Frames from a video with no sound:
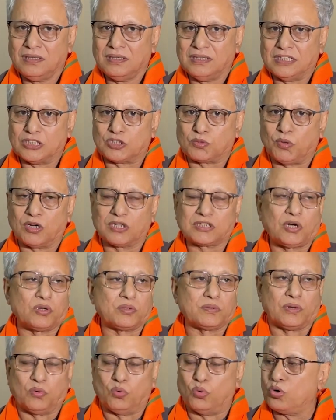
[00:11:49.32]
In small
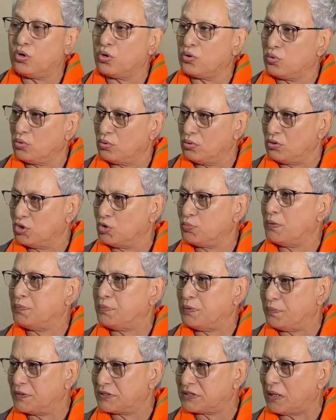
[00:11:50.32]
town, a whole group of
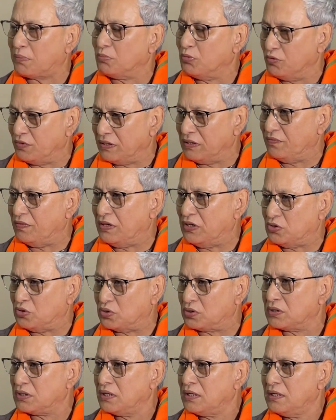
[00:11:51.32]
people start moving in
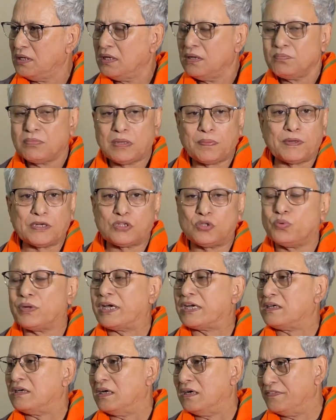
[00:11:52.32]
villages. People do
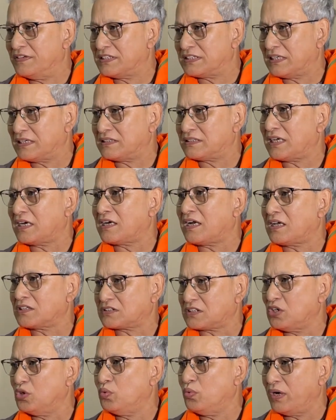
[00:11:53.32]
get nervous and start
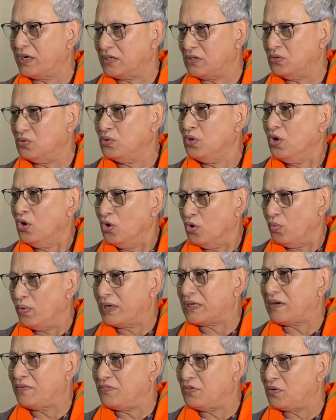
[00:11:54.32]
asking, who are you,
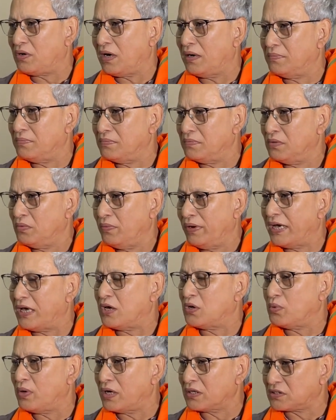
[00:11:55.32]
what have you come, why are
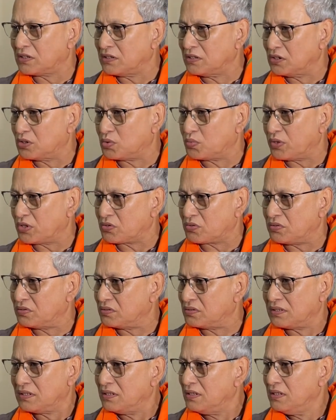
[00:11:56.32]
you asking these
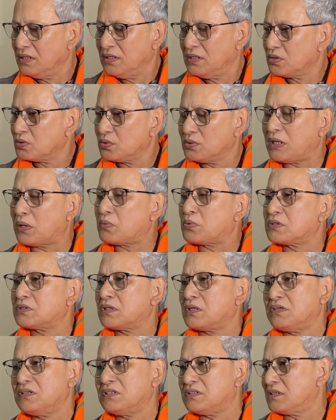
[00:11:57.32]
questions? So that was the
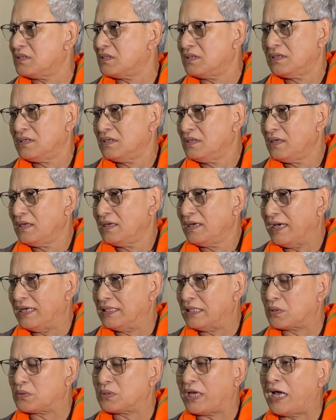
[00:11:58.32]
reason.
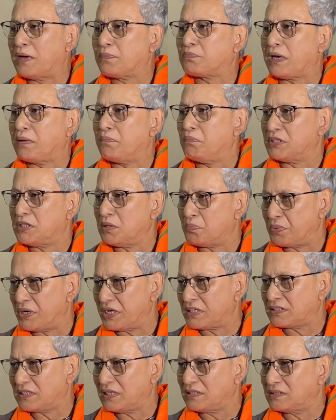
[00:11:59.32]
That was hyped up by the
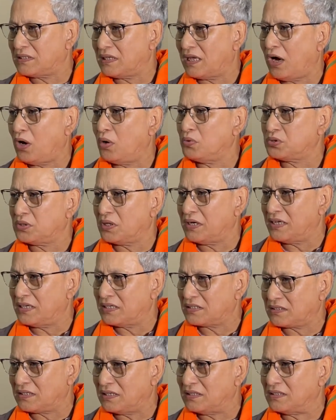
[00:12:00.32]
press as the house
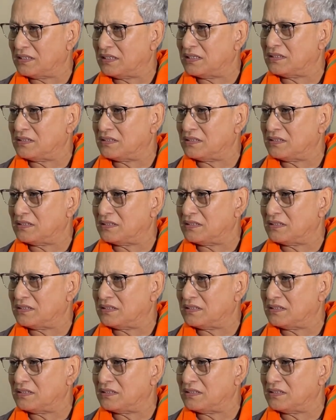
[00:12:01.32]
arrest and this,